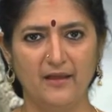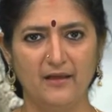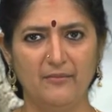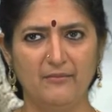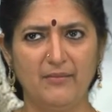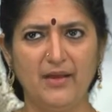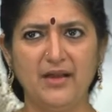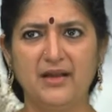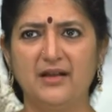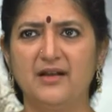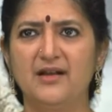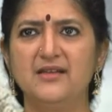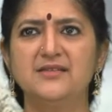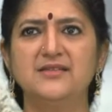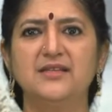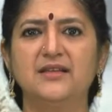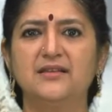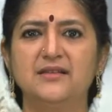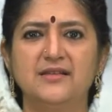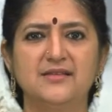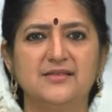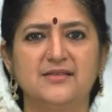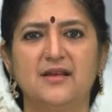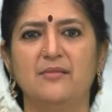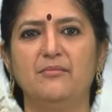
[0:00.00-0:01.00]
By cursing
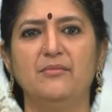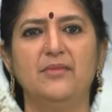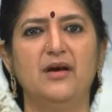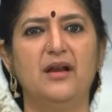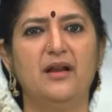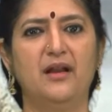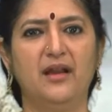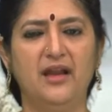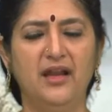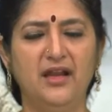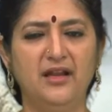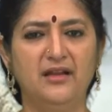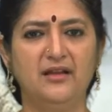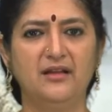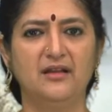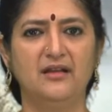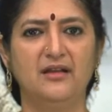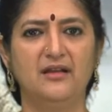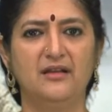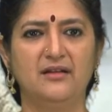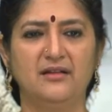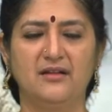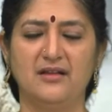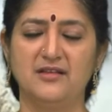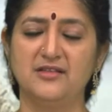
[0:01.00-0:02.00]
the summer heat,
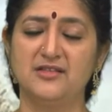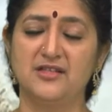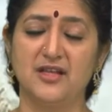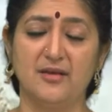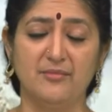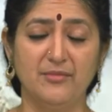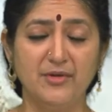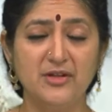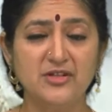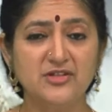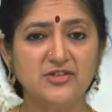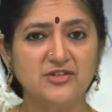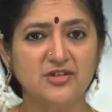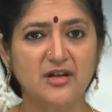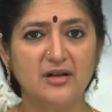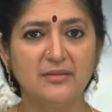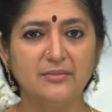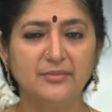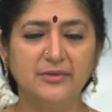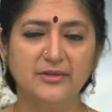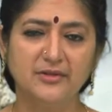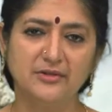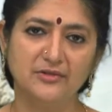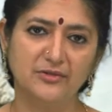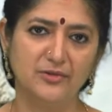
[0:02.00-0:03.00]
does summer stop?
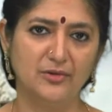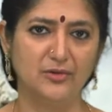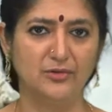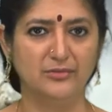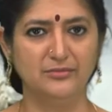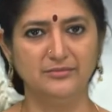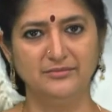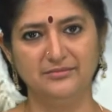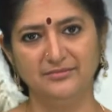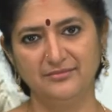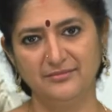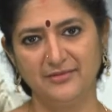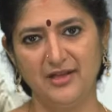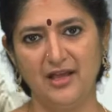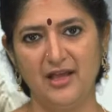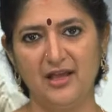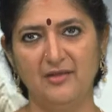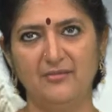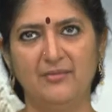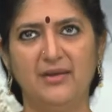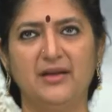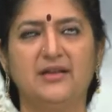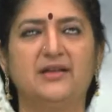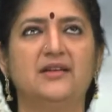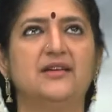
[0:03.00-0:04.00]
No.
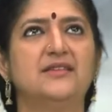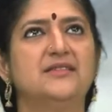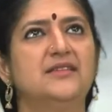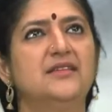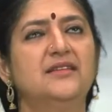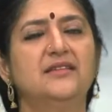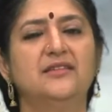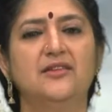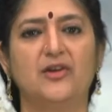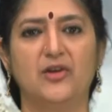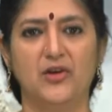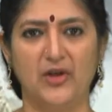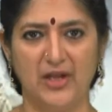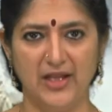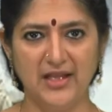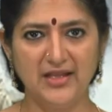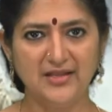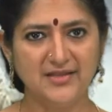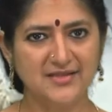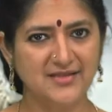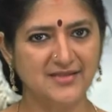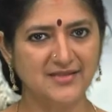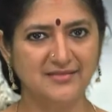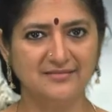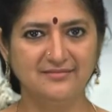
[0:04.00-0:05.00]
By cursing the
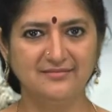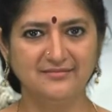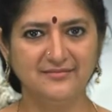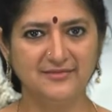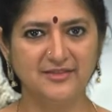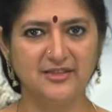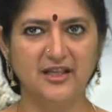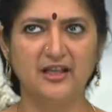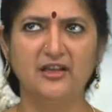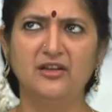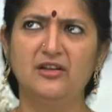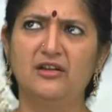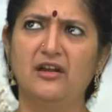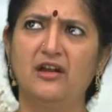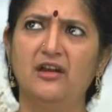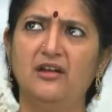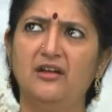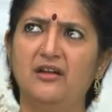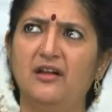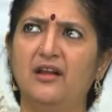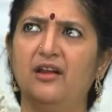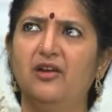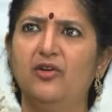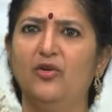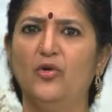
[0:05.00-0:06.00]
rains, saying rain,
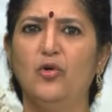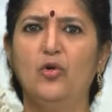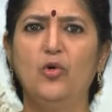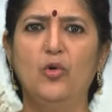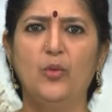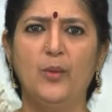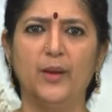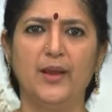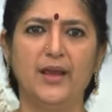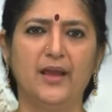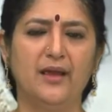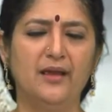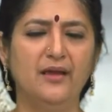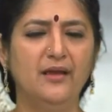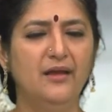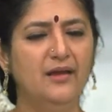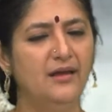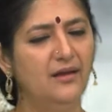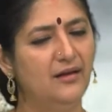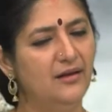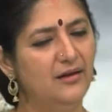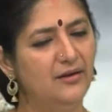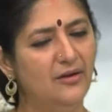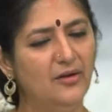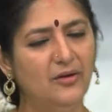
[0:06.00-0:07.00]
rain, go away.
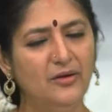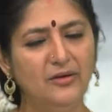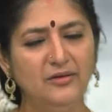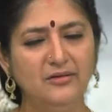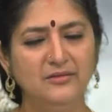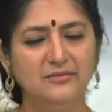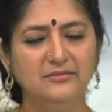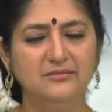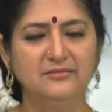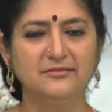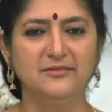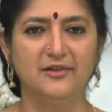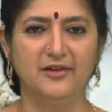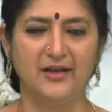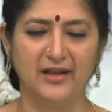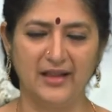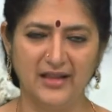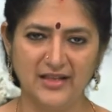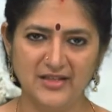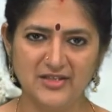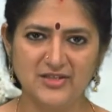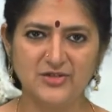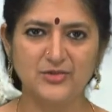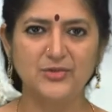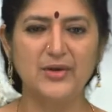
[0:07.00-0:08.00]
No,
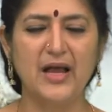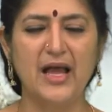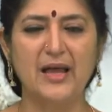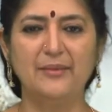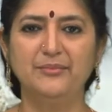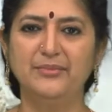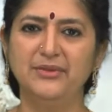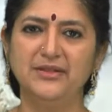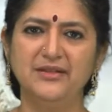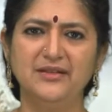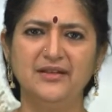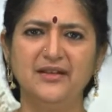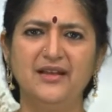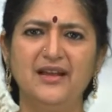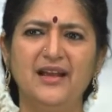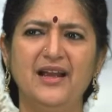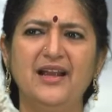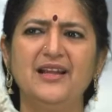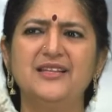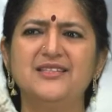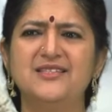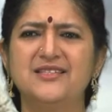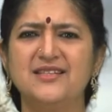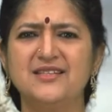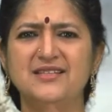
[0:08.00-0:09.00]
rains do happen.
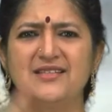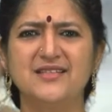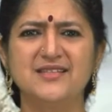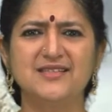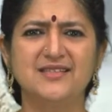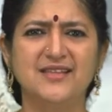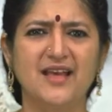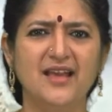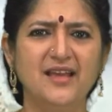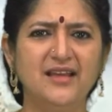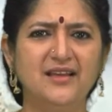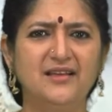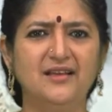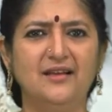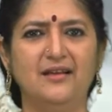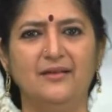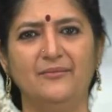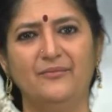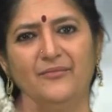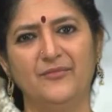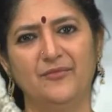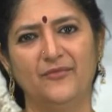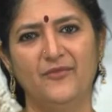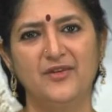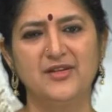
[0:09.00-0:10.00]
It's just a cycle
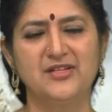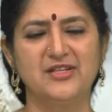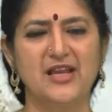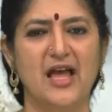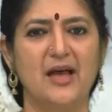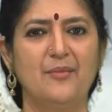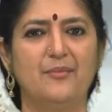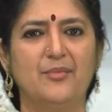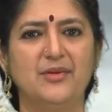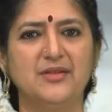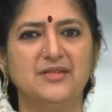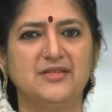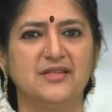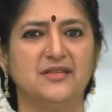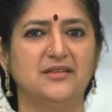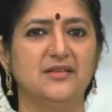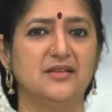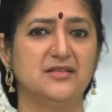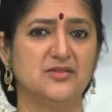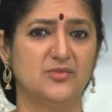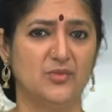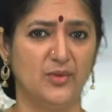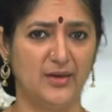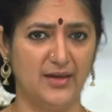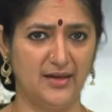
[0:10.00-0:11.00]
which happens in
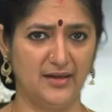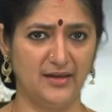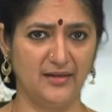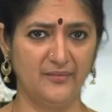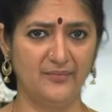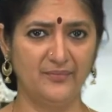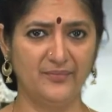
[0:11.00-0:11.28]
this world.